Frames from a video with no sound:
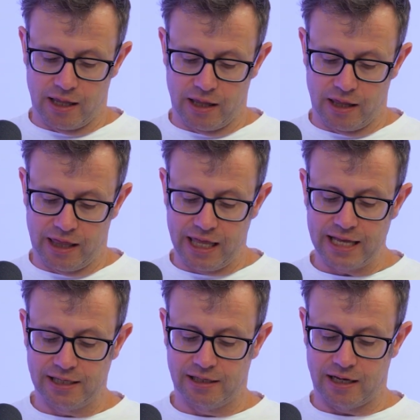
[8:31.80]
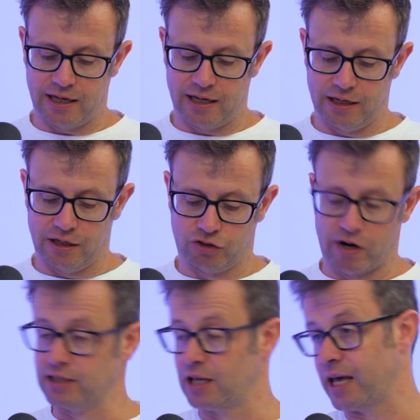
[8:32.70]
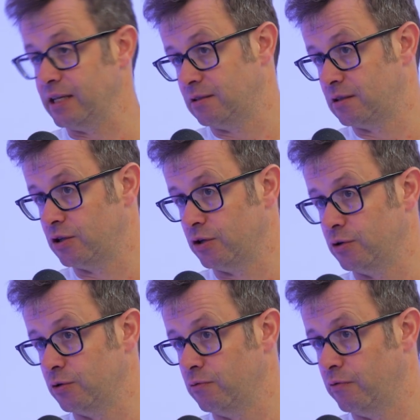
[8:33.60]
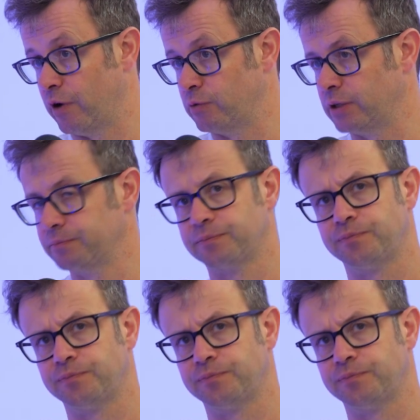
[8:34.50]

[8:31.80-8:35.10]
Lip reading: This translates to voting.